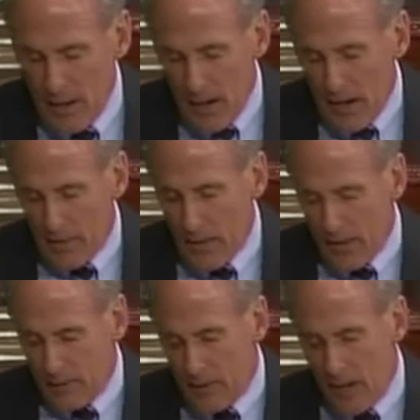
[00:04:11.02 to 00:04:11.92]
and
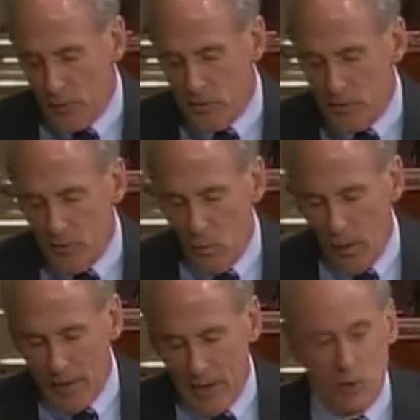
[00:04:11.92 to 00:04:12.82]
that Congress and the
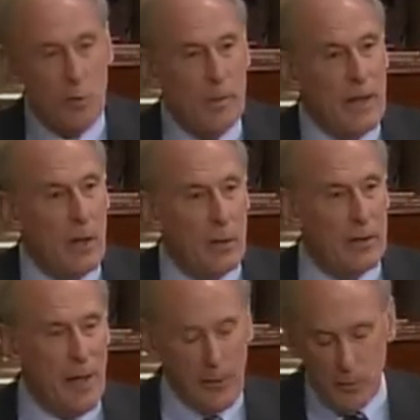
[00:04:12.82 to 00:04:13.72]
White House would be held
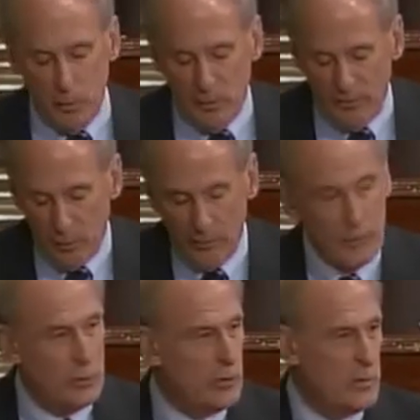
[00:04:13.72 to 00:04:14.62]
accountable for
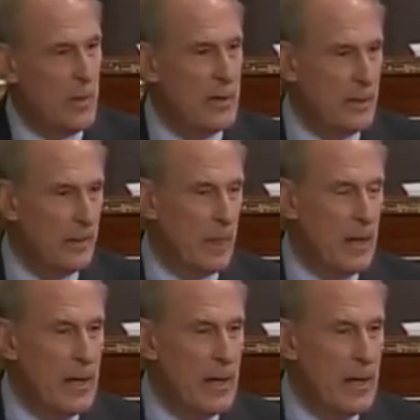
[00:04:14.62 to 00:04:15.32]
future spending.